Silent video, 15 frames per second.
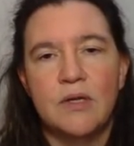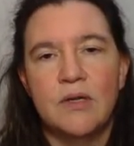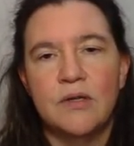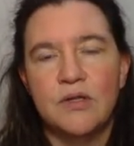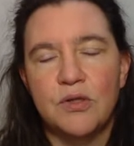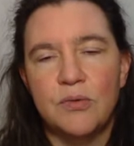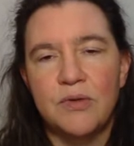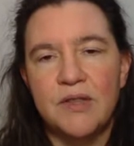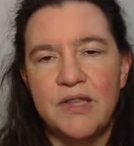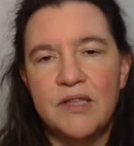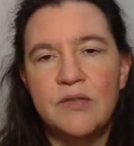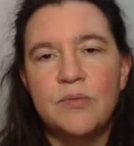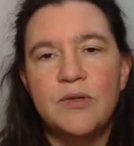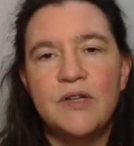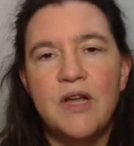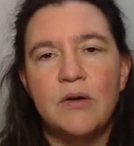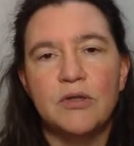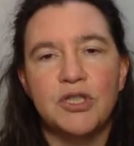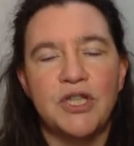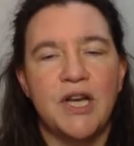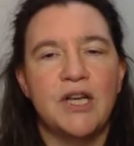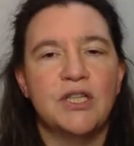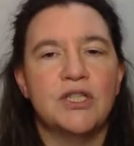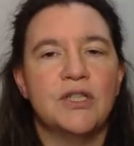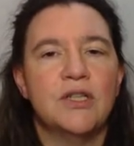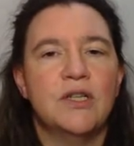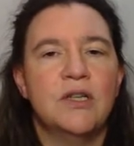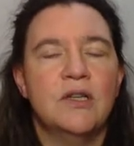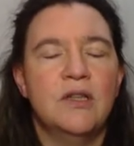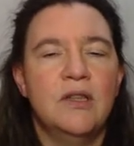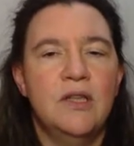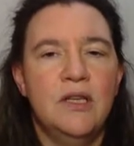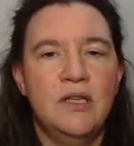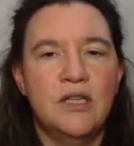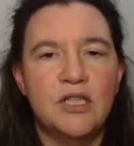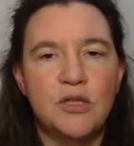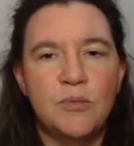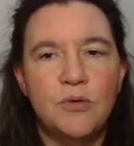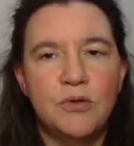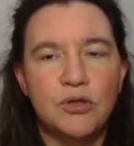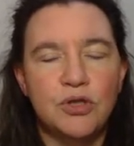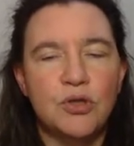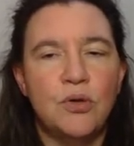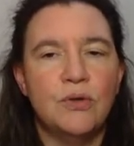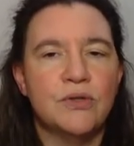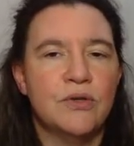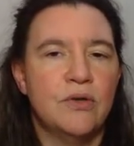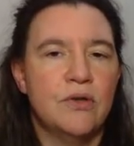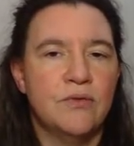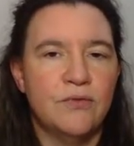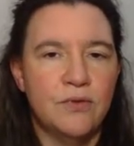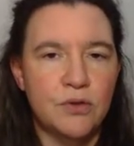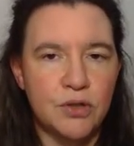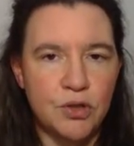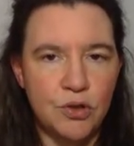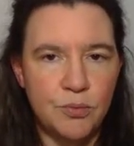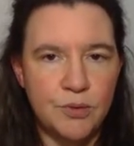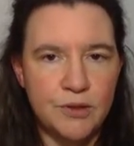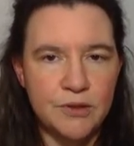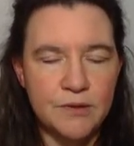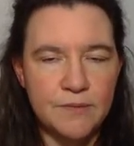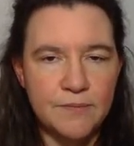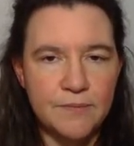So this will now change the distribution also on the first qubits.